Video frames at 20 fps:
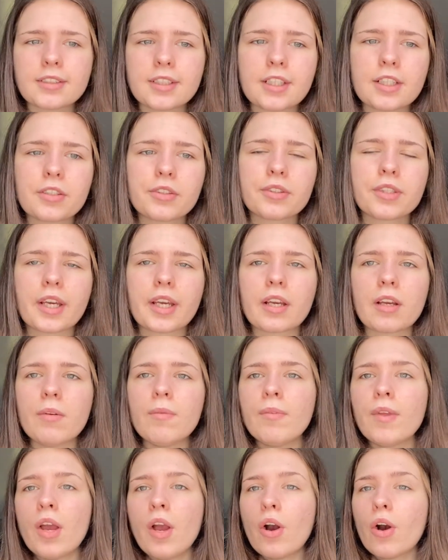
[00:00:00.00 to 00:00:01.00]
And then she's like,
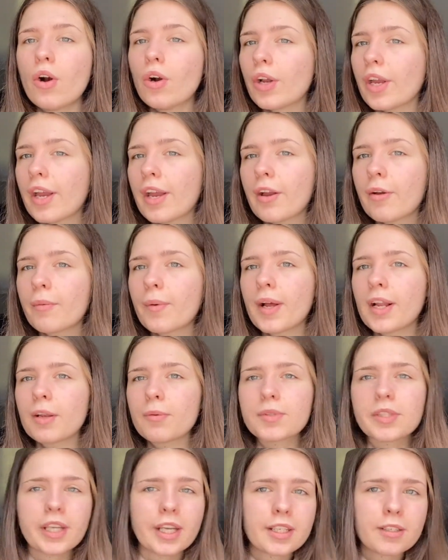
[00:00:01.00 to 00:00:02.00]
okay, well, it
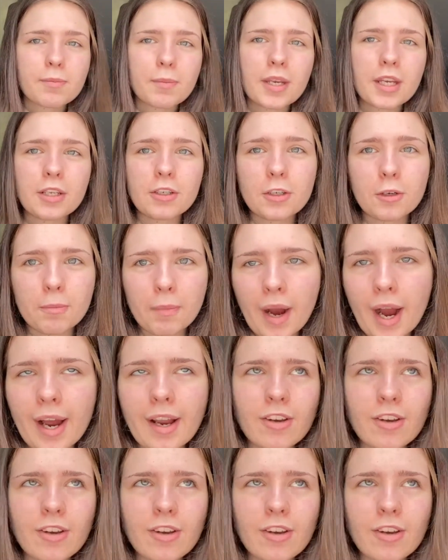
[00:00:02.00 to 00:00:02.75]
was nice meeting you, bye.